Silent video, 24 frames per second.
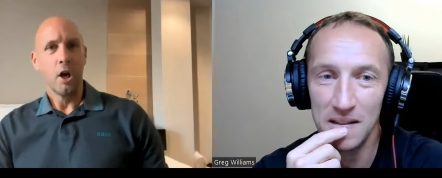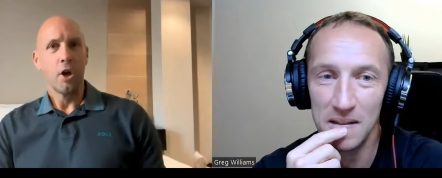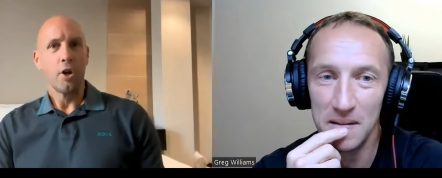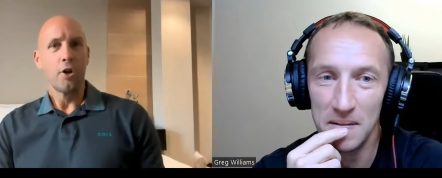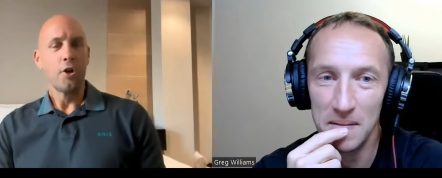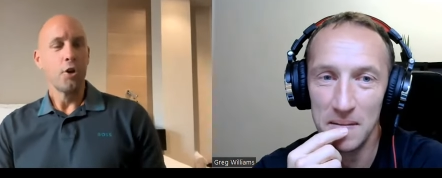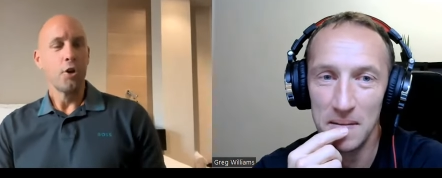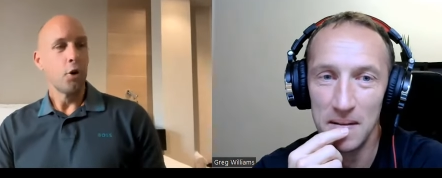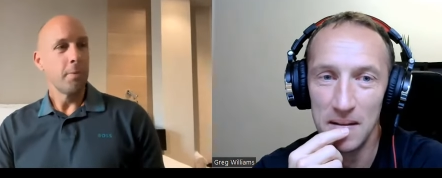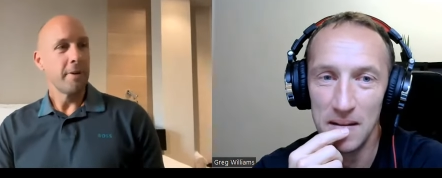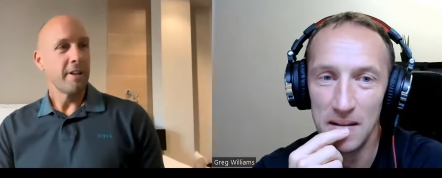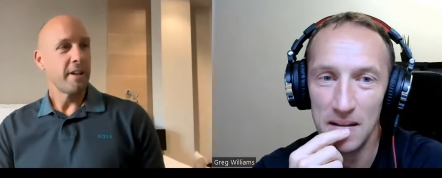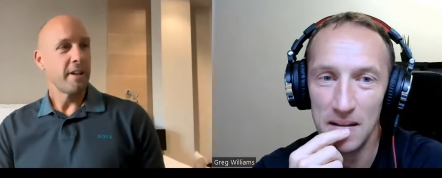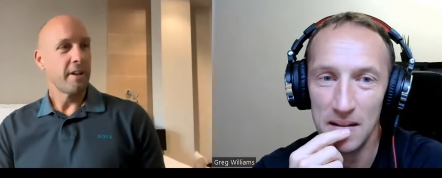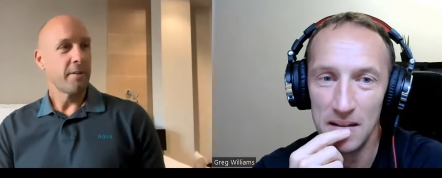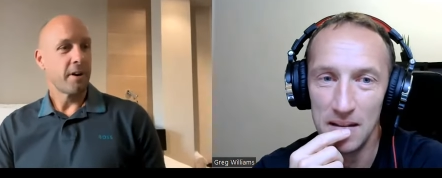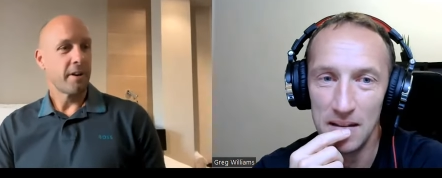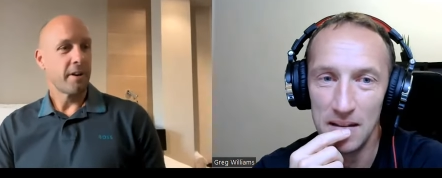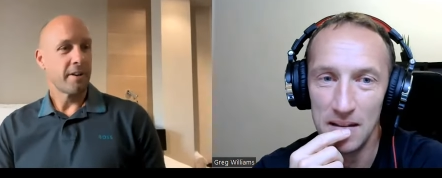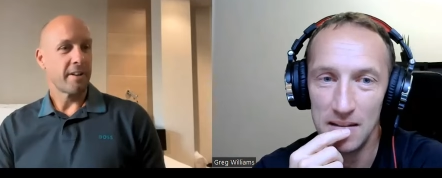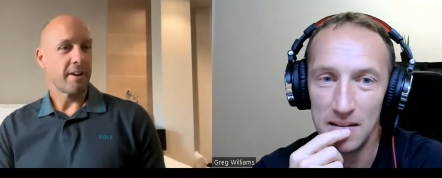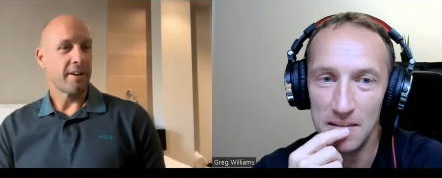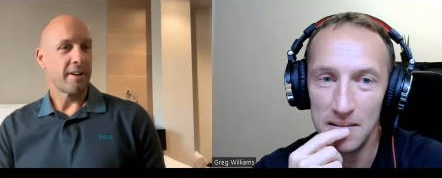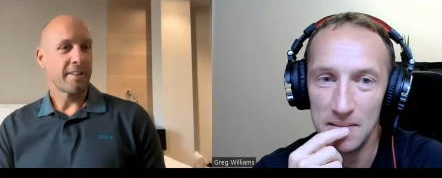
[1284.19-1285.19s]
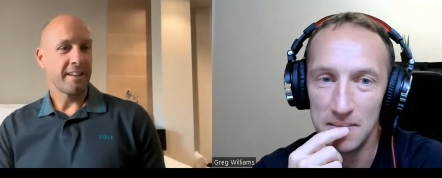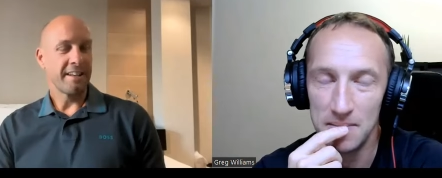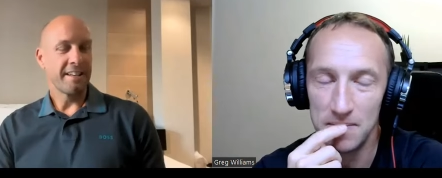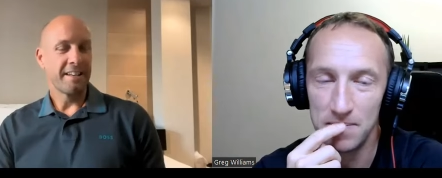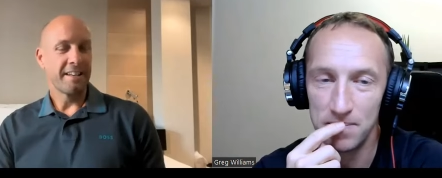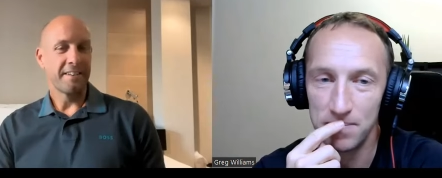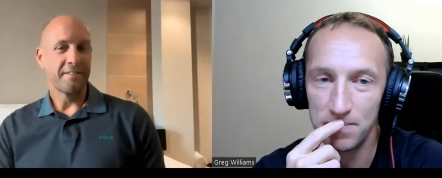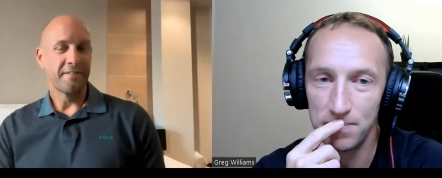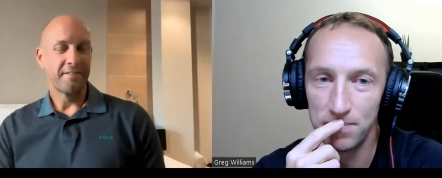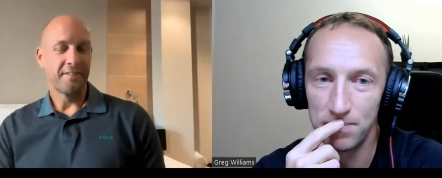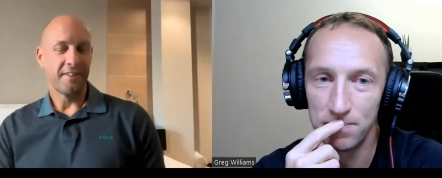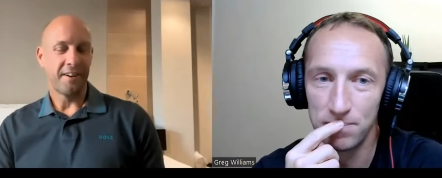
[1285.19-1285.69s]
Speaker 1: Normally, you know what? I, I think
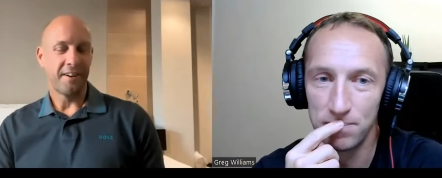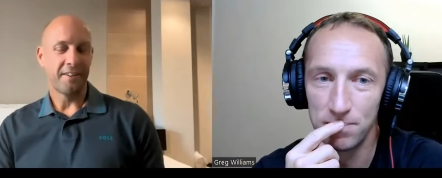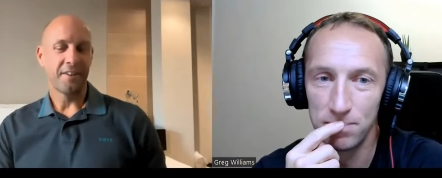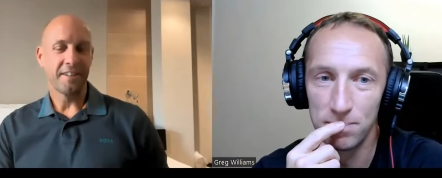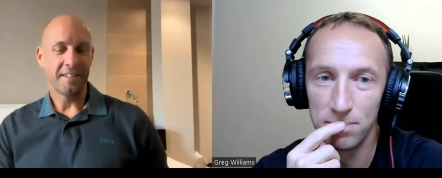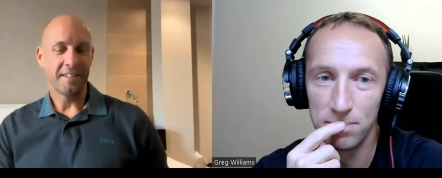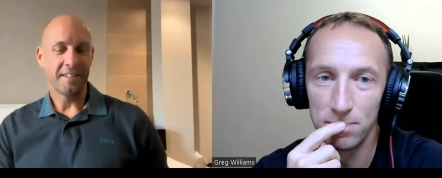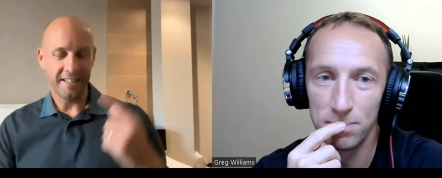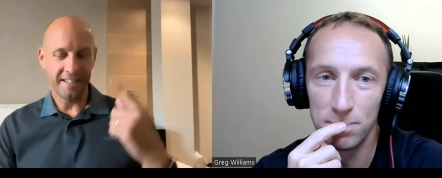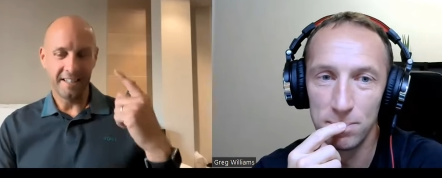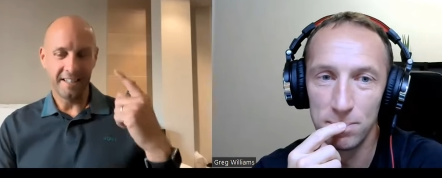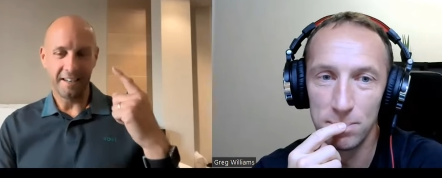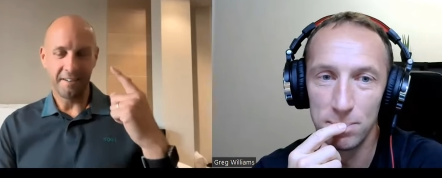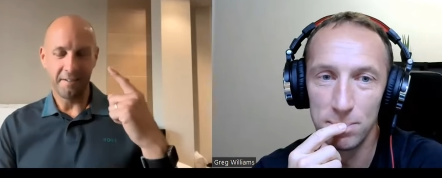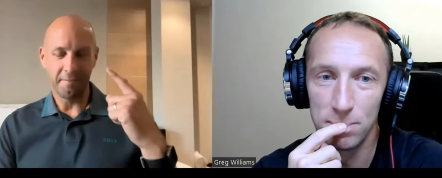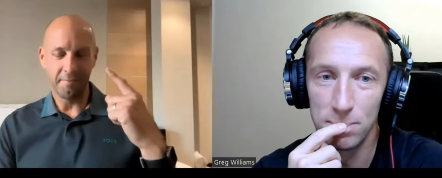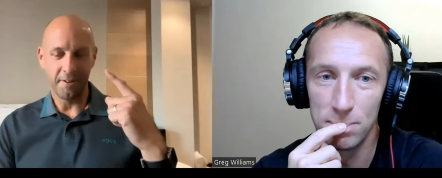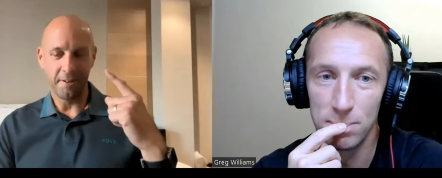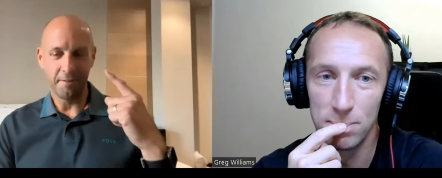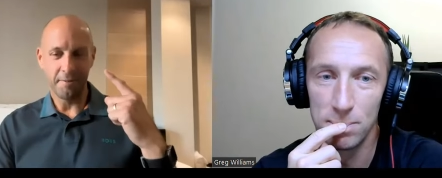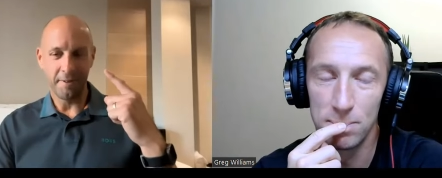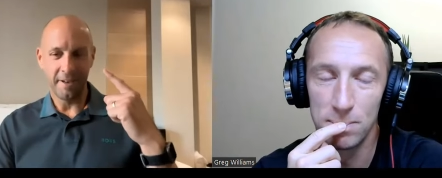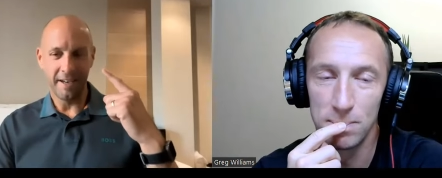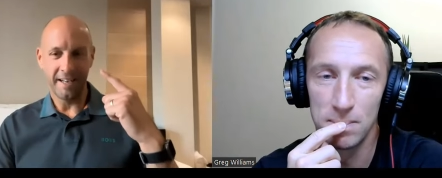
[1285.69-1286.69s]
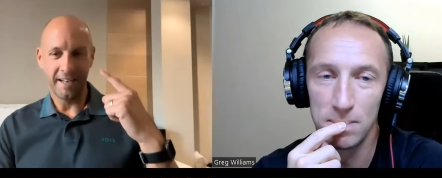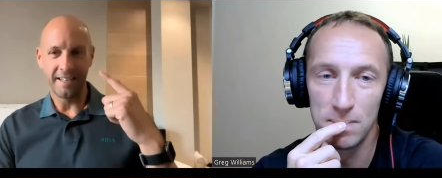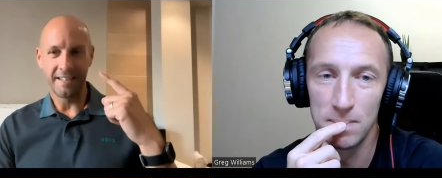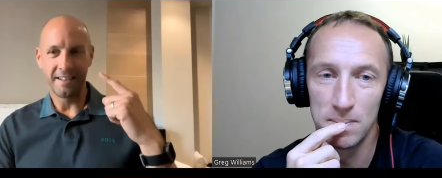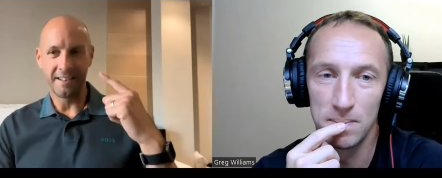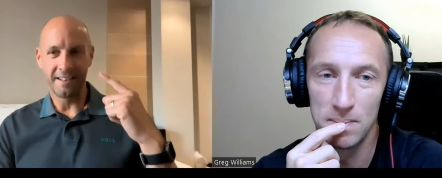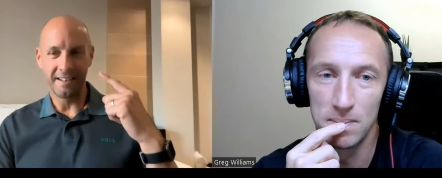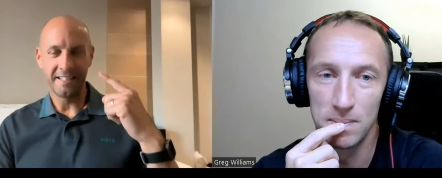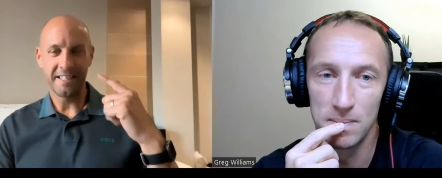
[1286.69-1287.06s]
of I've got this thing going in front of my head,